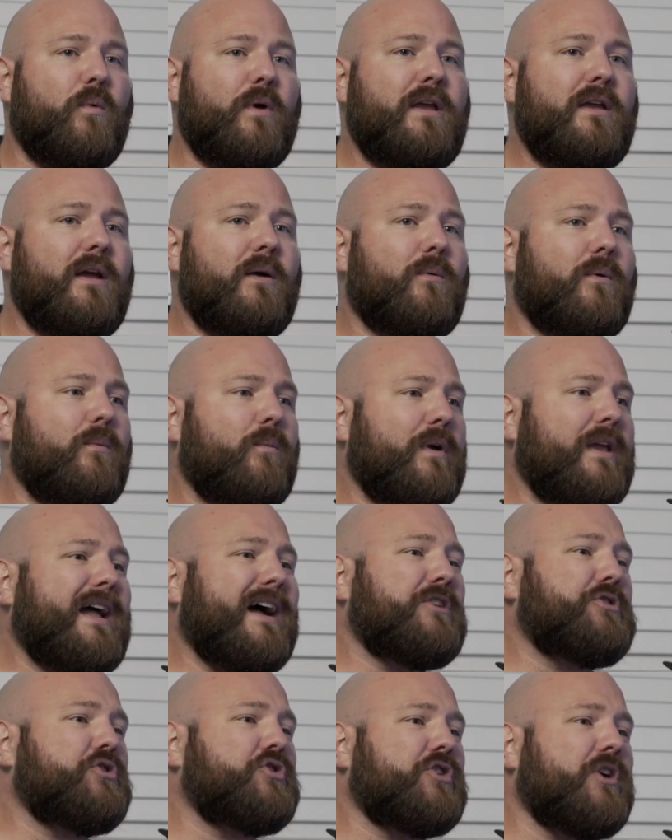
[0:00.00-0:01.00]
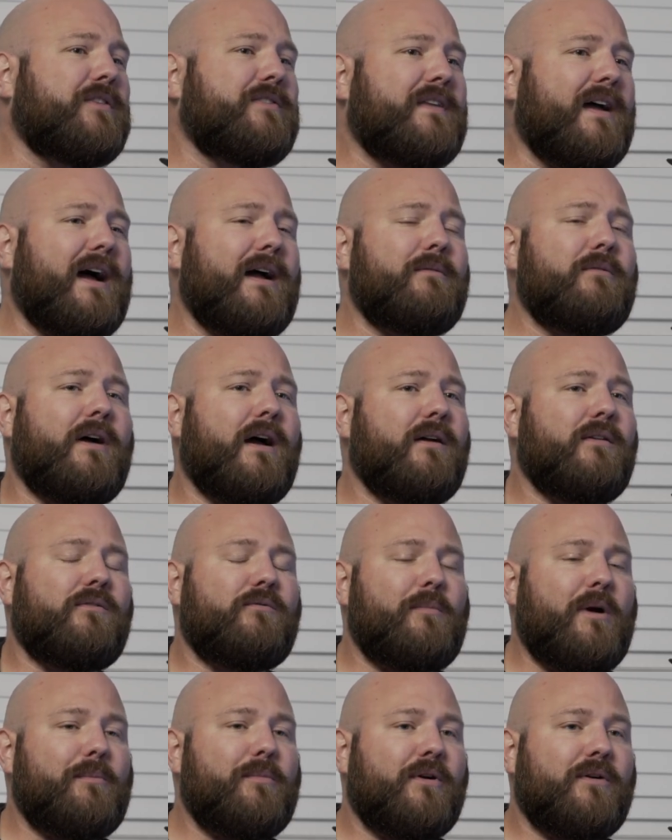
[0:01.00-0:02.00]
we got shut down, I
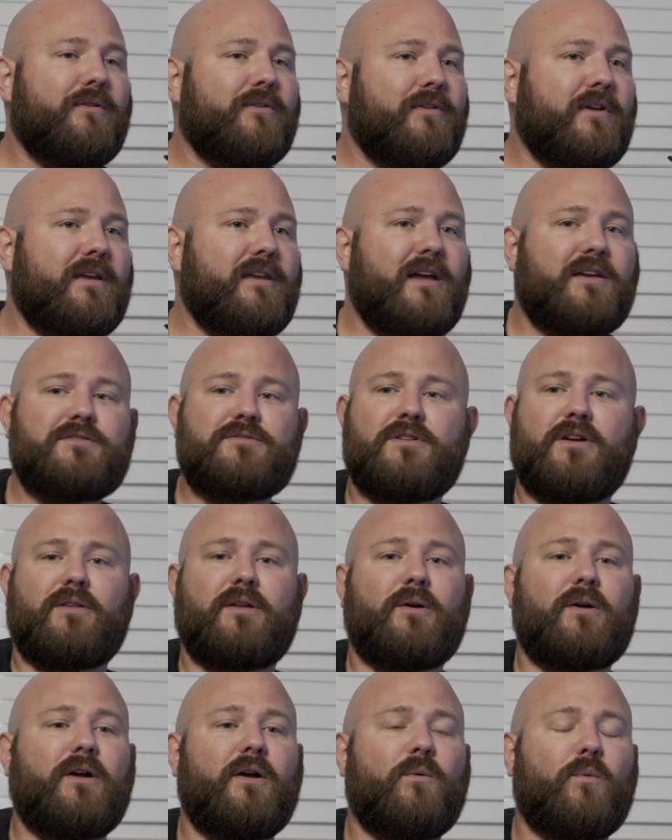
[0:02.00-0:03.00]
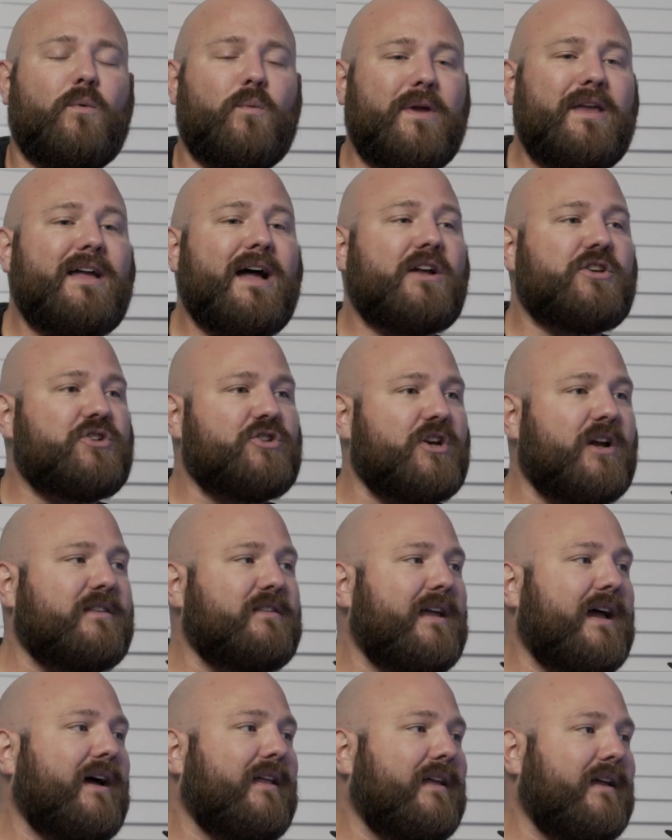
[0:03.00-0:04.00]
remember it was like yesterday. Like when we got
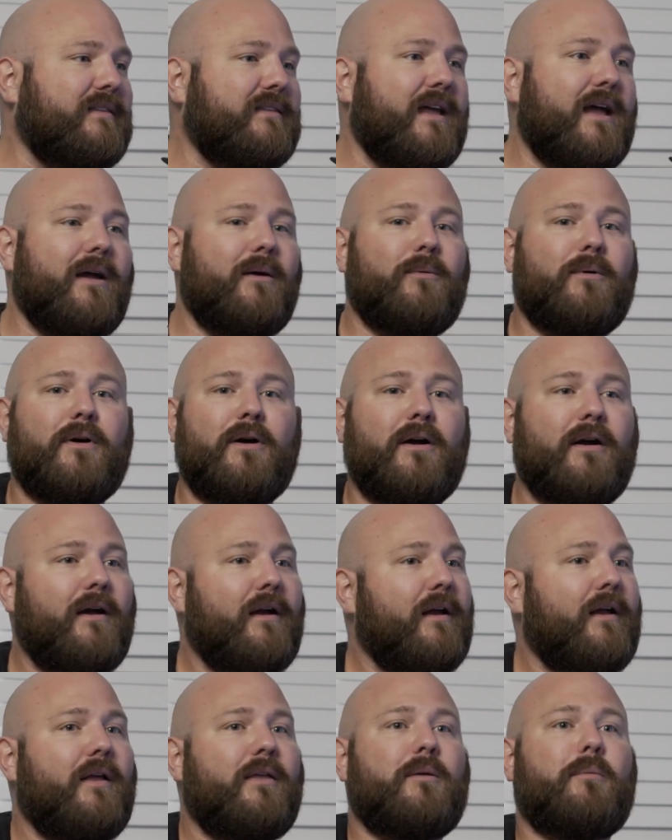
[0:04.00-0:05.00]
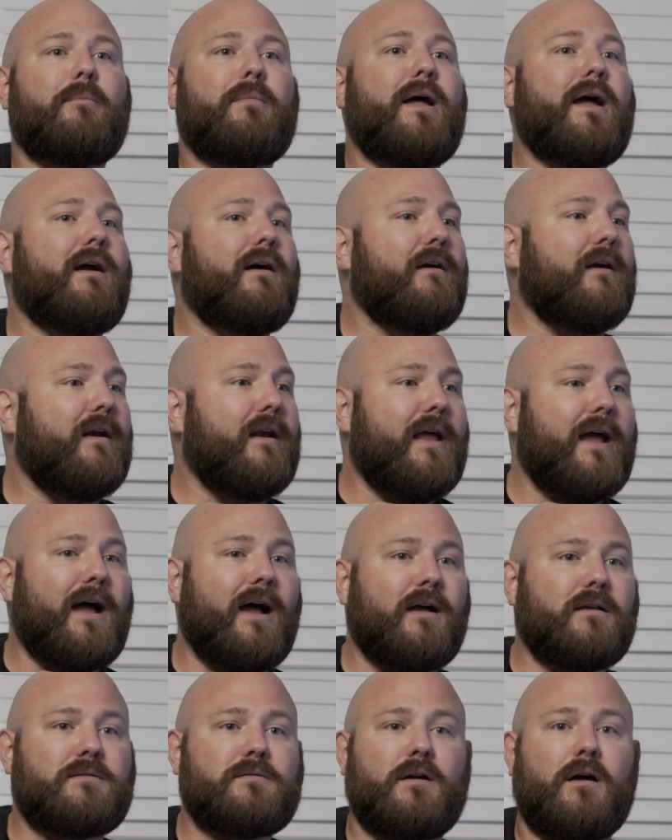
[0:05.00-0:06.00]
shut down that day, where the mayor
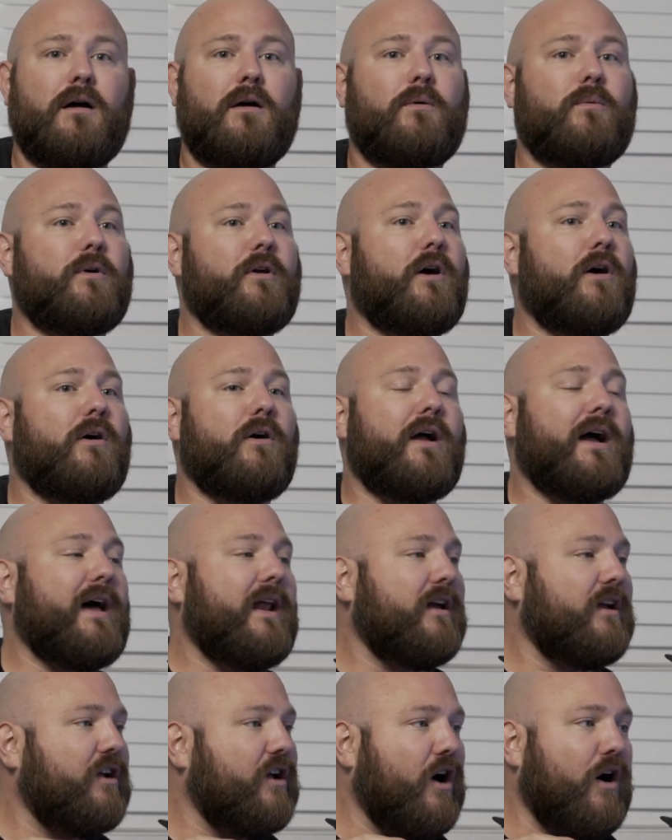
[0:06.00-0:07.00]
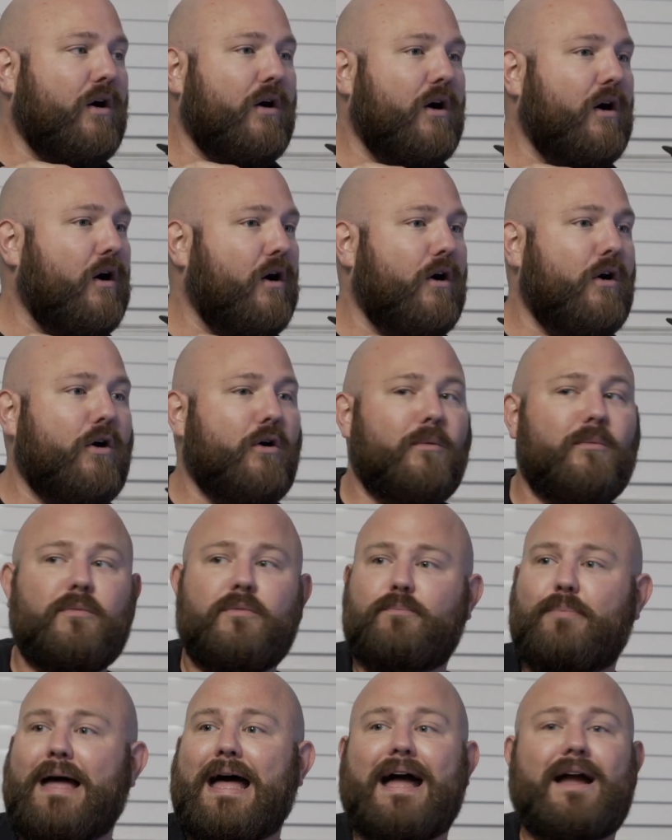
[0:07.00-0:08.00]
announced, "Oh, we all got to go
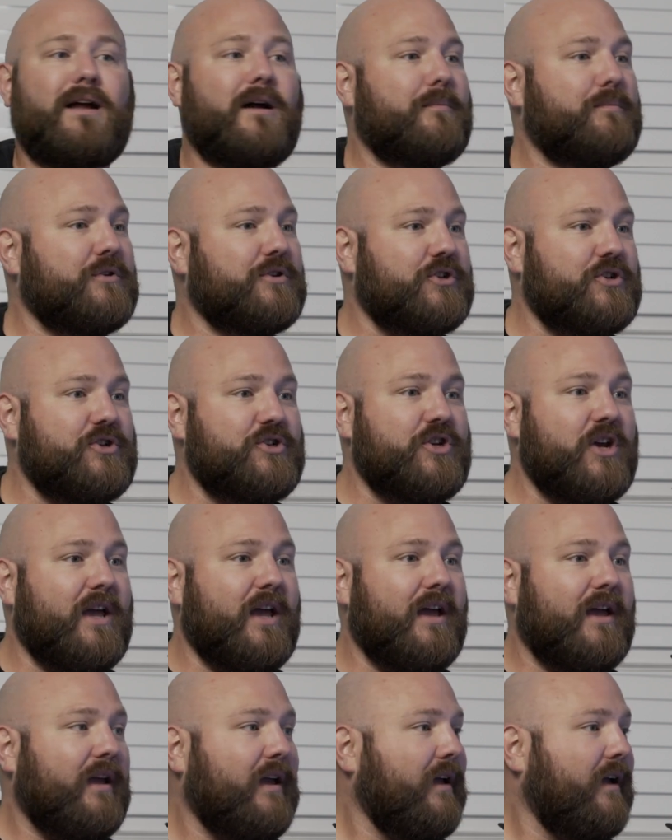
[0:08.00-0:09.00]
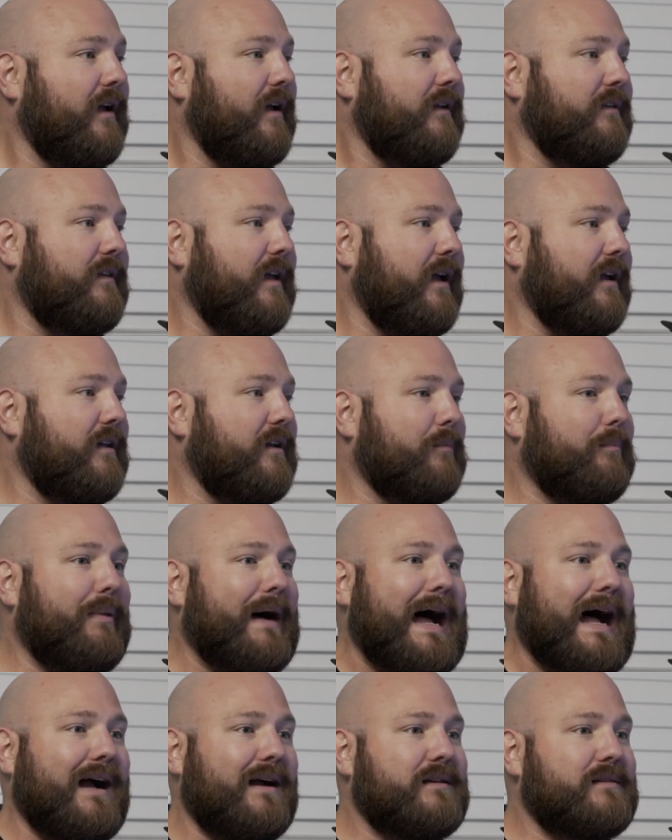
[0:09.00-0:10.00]
home, pack up your shit, take your
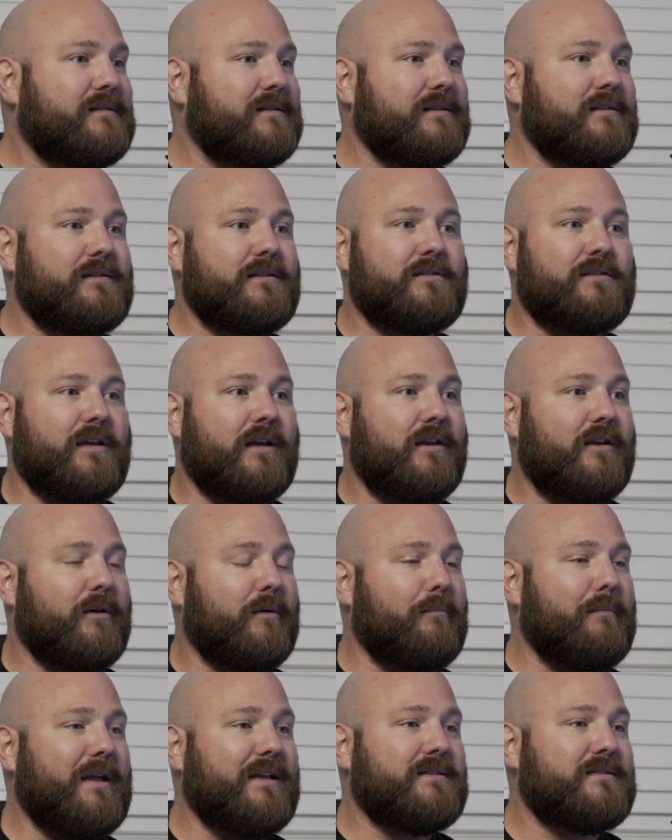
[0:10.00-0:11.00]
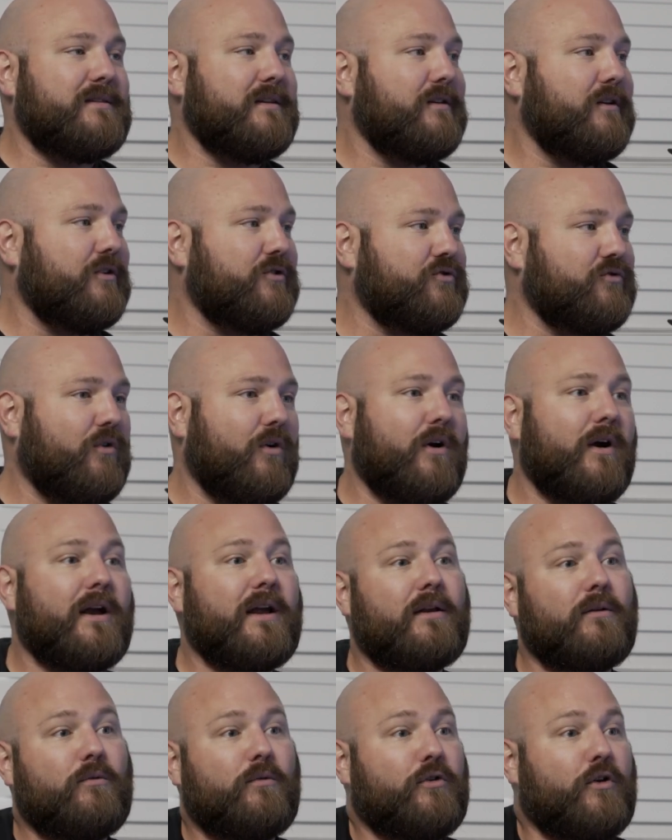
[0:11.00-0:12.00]
boxes, take your mints in your drawer,
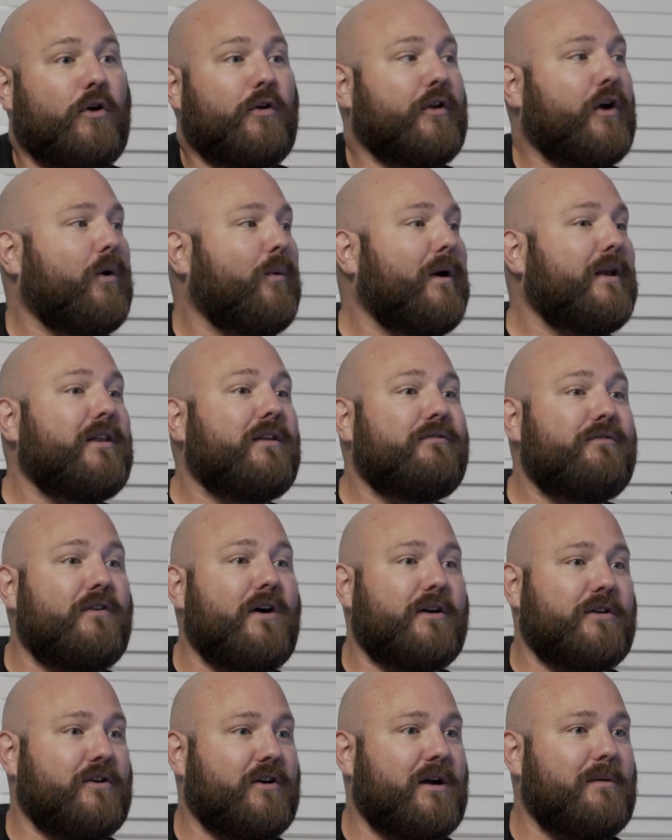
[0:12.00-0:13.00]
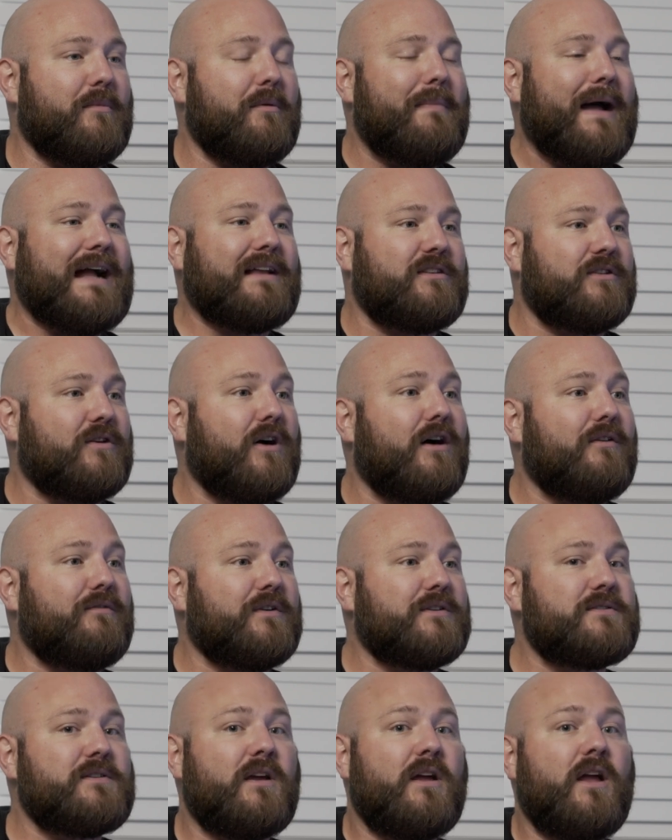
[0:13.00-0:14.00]
and you don't know when the fuck you're coming back to the
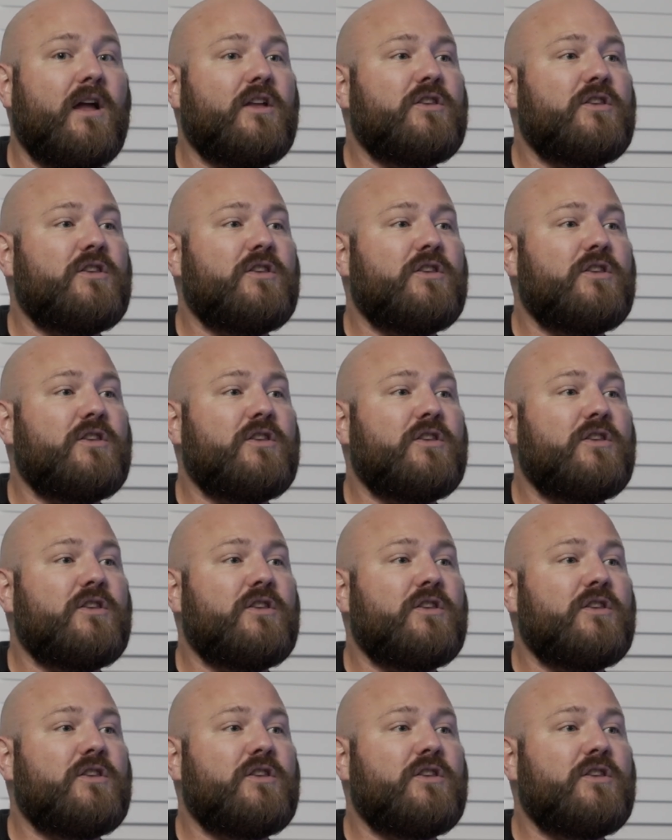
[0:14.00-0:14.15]
office."